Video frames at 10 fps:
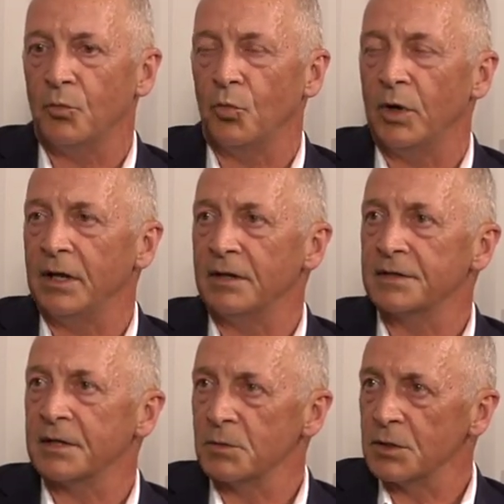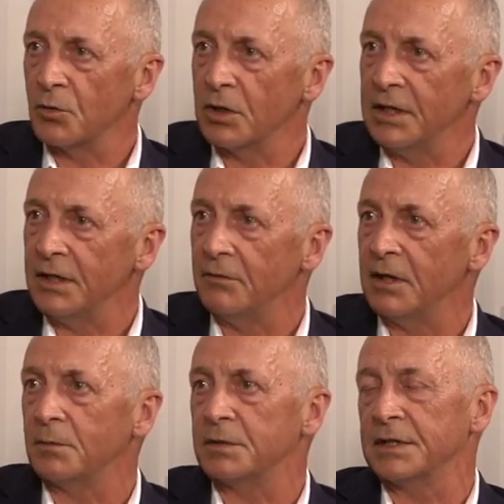We subsequently
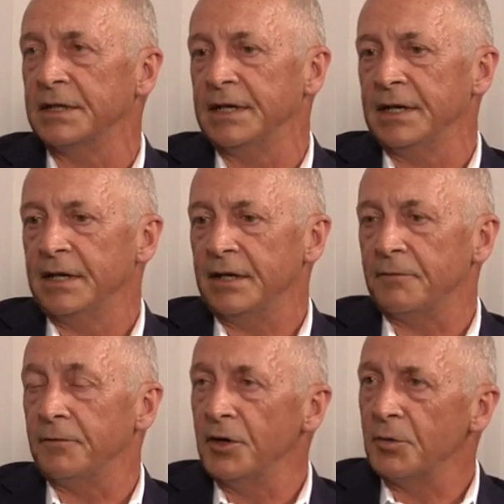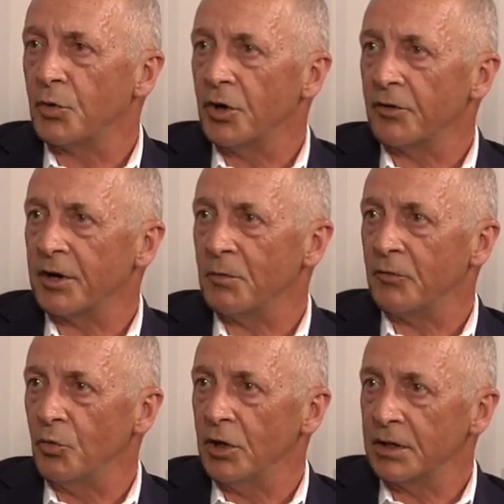developed a further program
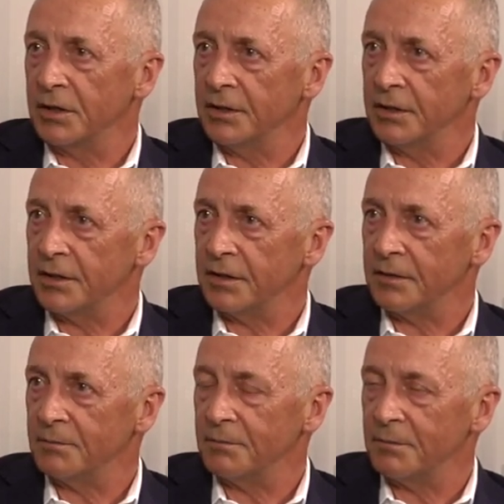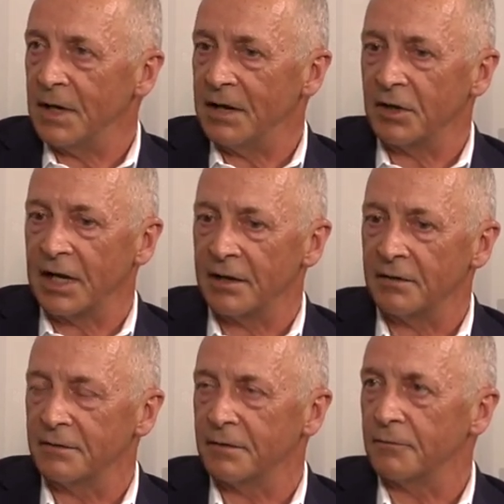of work, having had
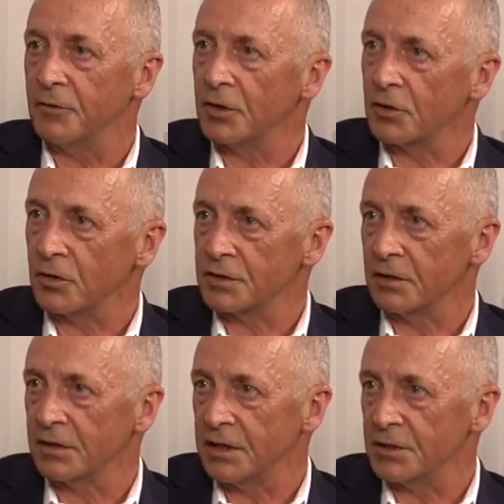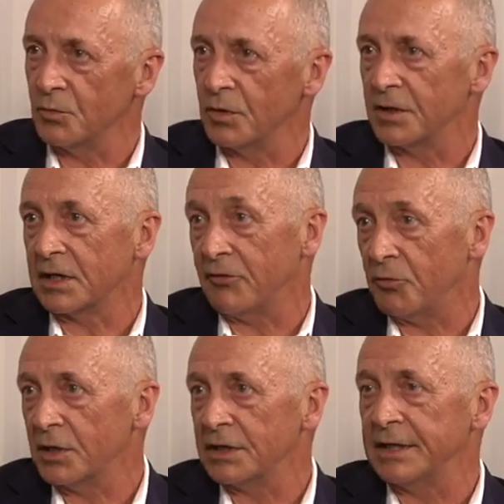further consultation with the
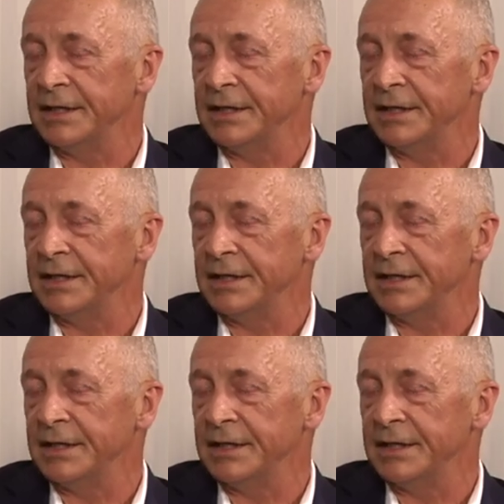government,